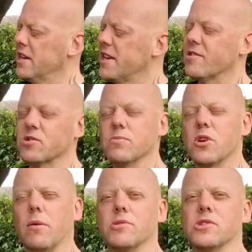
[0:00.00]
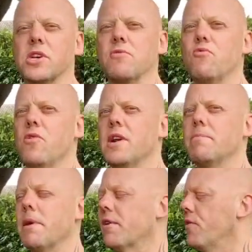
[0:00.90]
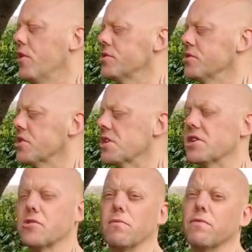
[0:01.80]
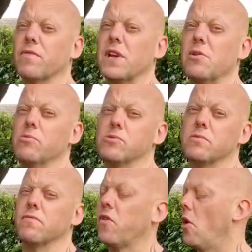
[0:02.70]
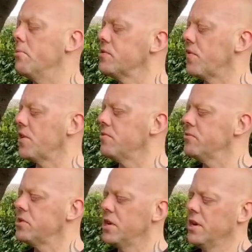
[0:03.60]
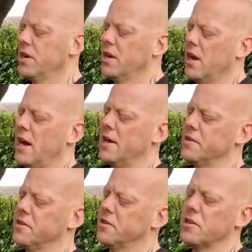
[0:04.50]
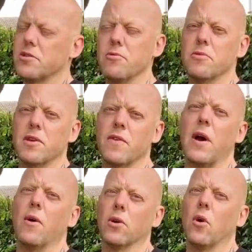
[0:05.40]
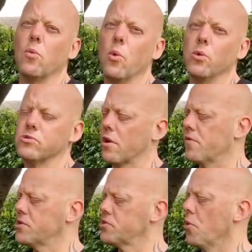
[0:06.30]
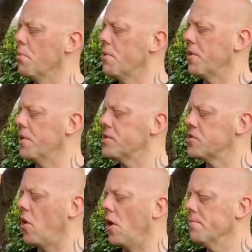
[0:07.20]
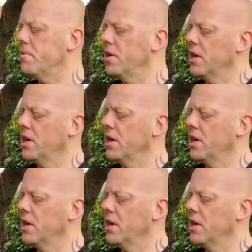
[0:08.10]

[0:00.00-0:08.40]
Now sometimes you see really big versions of these on fields, in farmers' fields, and they do give out a lot of water over a short period of time,